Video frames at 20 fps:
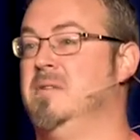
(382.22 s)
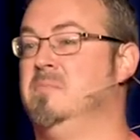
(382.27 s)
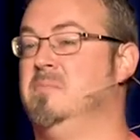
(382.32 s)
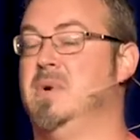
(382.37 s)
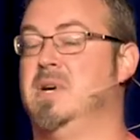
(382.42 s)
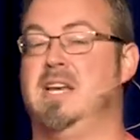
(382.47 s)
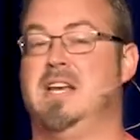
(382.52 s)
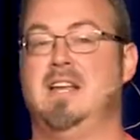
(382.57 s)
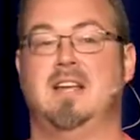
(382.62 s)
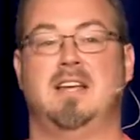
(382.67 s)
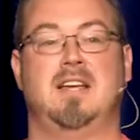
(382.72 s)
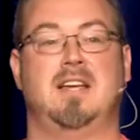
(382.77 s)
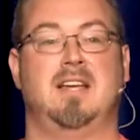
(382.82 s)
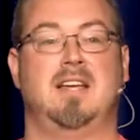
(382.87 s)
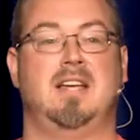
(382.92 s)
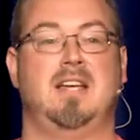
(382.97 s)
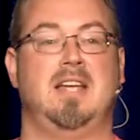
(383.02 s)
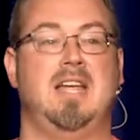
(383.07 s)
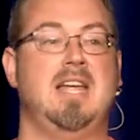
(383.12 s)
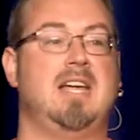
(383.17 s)
But
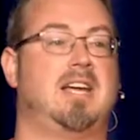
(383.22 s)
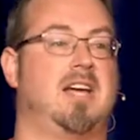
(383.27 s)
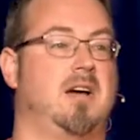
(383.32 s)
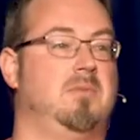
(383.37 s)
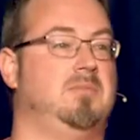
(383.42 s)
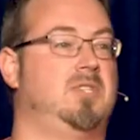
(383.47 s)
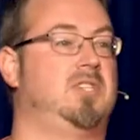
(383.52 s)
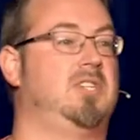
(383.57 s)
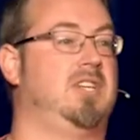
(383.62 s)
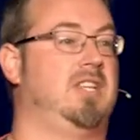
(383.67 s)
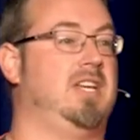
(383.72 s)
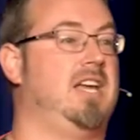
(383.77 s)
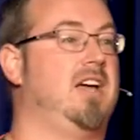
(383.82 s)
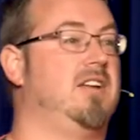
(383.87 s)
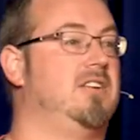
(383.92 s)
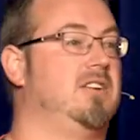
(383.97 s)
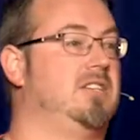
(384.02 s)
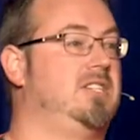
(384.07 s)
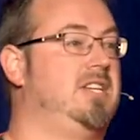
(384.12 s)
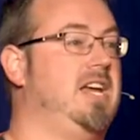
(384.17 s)
he comes to the
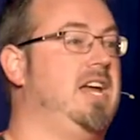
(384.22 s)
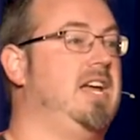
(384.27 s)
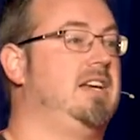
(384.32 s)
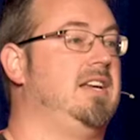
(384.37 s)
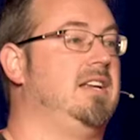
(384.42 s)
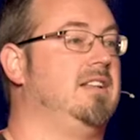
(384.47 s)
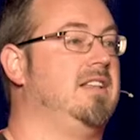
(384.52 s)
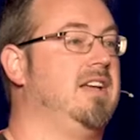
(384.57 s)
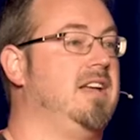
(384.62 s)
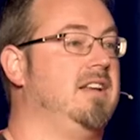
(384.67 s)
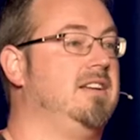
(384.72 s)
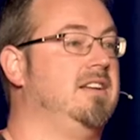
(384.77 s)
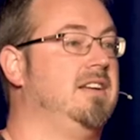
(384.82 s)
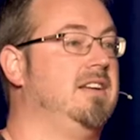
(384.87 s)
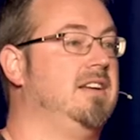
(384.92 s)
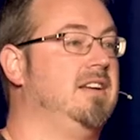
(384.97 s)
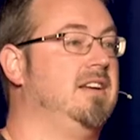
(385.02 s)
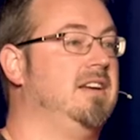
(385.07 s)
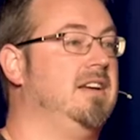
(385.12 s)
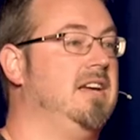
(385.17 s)
understanding that
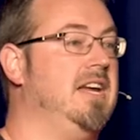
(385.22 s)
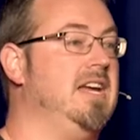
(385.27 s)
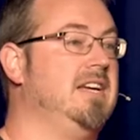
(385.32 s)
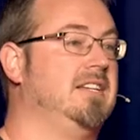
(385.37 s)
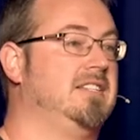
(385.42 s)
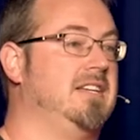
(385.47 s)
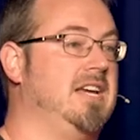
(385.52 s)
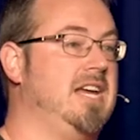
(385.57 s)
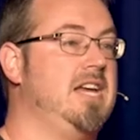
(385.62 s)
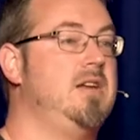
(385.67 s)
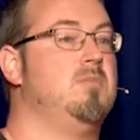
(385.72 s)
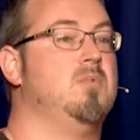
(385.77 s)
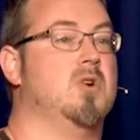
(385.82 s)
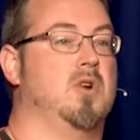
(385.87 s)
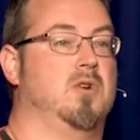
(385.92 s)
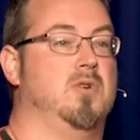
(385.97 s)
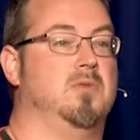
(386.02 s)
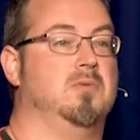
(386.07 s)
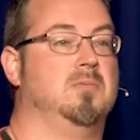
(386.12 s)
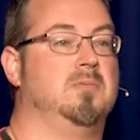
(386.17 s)
he is a Hebrew.